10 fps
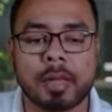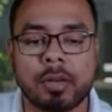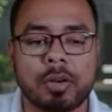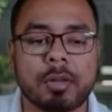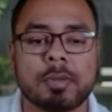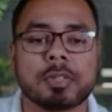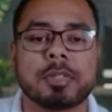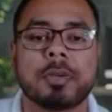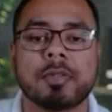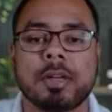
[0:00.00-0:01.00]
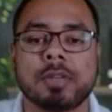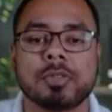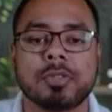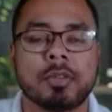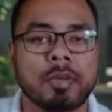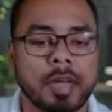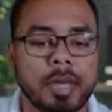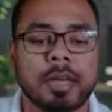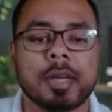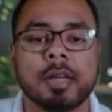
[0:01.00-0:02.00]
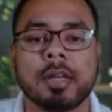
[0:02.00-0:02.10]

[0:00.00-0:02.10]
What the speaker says: and all possible values of n.